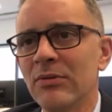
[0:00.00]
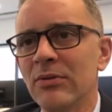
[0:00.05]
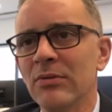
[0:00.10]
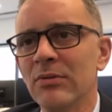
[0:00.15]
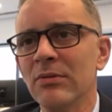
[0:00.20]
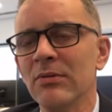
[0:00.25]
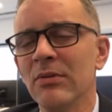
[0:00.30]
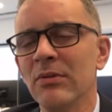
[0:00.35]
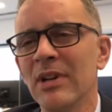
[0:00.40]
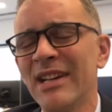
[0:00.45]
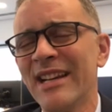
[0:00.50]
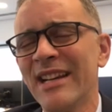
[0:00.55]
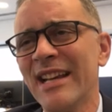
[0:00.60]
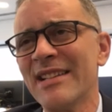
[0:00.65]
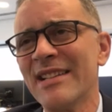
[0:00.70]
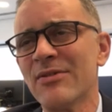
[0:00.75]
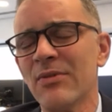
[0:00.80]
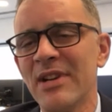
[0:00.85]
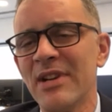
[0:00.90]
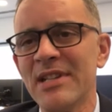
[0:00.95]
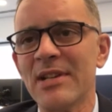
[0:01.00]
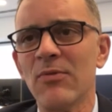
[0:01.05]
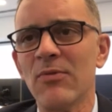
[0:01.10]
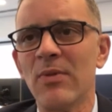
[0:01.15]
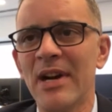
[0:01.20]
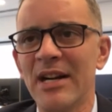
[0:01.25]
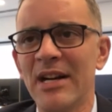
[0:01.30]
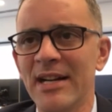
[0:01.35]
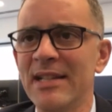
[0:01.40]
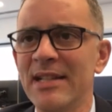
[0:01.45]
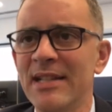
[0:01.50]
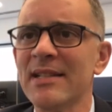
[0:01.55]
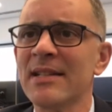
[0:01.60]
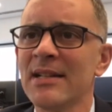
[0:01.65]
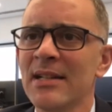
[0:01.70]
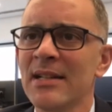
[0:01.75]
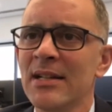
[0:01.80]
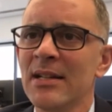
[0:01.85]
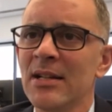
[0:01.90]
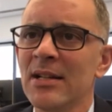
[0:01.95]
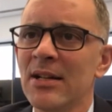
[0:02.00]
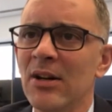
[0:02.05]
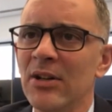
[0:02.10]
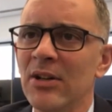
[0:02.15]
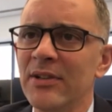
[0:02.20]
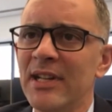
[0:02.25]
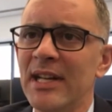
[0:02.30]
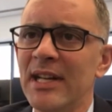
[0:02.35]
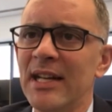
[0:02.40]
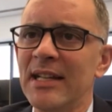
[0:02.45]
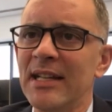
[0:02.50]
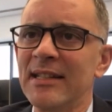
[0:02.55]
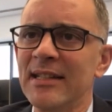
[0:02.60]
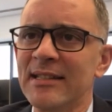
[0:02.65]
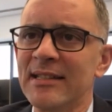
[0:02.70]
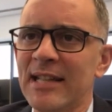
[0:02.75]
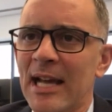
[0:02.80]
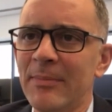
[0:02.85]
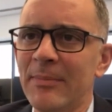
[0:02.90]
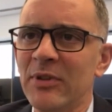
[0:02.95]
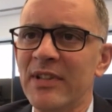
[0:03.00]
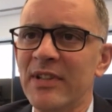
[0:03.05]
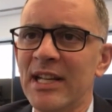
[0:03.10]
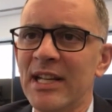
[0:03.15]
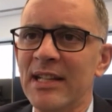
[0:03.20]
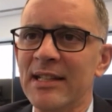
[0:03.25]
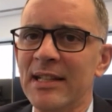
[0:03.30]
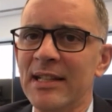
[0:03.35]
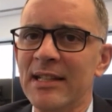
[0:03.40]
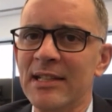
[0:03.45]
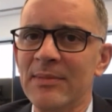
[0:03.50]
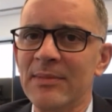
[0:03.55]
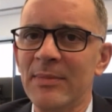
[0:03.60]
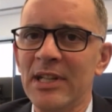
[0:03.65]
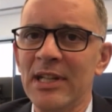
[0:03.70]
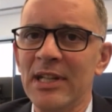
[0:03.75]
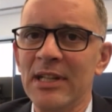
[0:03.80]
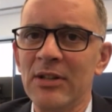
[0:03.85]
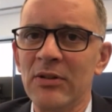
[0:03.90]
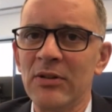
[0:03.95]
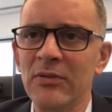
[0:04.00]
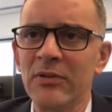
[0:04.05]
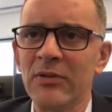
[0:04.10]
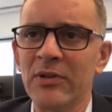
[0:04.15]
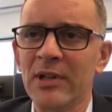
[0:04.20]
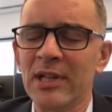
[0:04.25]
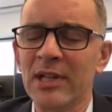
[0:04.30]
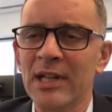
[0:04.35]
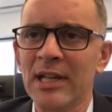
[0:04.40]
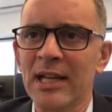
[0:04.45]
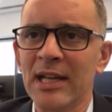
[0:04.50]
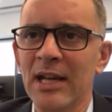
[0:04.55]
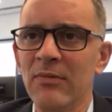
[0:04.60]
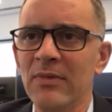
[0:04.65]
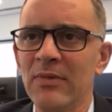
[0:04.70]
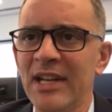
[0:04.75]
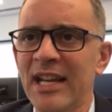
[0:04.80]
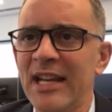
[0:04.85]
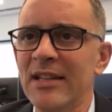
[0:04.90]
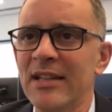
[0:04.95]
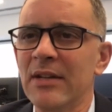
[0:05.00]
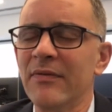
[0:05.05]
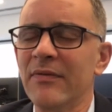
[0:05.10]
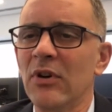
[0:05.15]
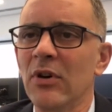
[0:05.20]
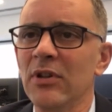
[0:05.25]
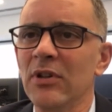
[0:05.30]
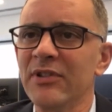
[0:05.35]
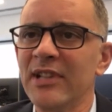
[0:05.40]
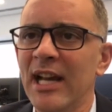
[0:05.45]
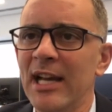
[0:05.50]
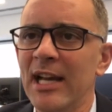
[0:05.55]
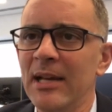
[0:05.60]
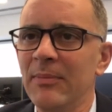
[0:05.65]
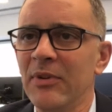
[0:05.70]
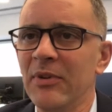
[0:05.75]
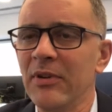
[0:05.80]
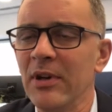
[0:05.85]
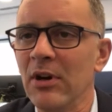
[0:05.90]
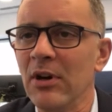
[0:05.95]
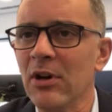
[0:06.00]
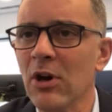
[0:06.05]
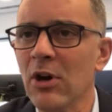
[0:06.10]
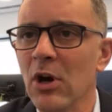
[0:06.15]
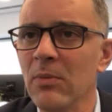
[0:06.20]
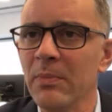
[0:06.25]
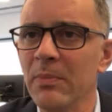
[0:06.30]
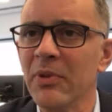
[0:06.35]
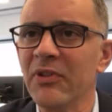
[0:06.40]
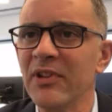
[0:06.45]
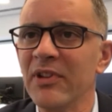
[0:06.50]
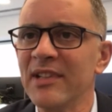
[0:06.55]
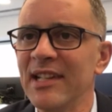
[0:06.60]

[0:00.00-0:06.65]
to, raise awareness on the type of data that's being used. Again, we cater for all types, composite,